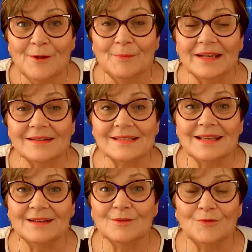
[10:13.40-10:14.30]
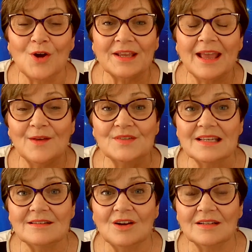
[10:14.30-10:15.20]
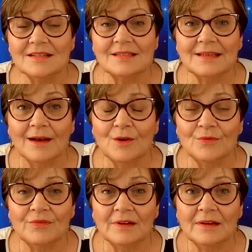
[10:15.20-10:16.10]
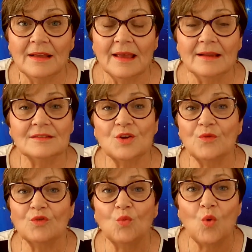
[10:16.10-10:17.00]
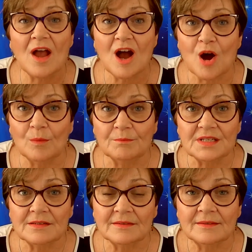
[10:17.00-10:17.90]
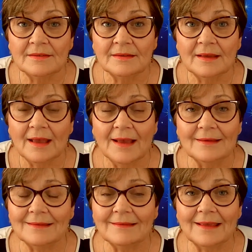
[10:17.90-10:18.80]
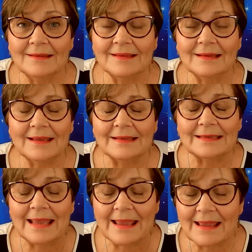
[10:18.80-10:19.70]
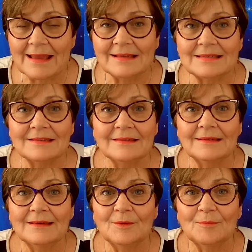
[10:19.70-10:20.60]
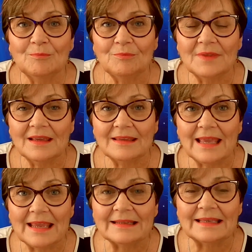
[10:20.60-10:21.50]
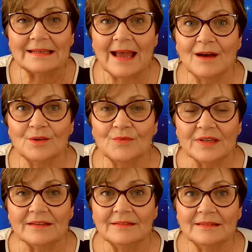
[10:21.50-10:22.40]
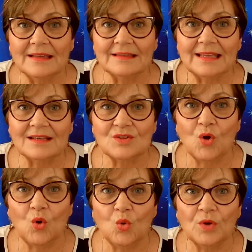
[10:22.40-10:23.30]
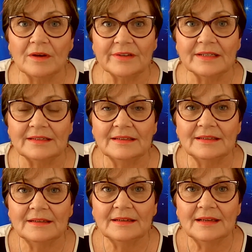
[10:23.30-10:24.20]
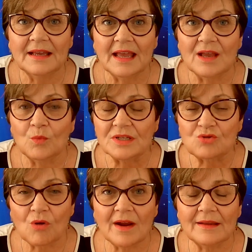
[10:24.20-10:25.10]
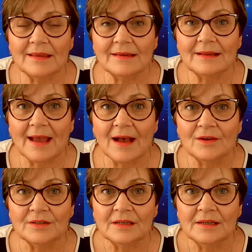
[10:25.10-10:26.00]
because then it caves in on itself and it's overwhelmed, and it can't get out of it. It gets a hold of it, and we try to get out,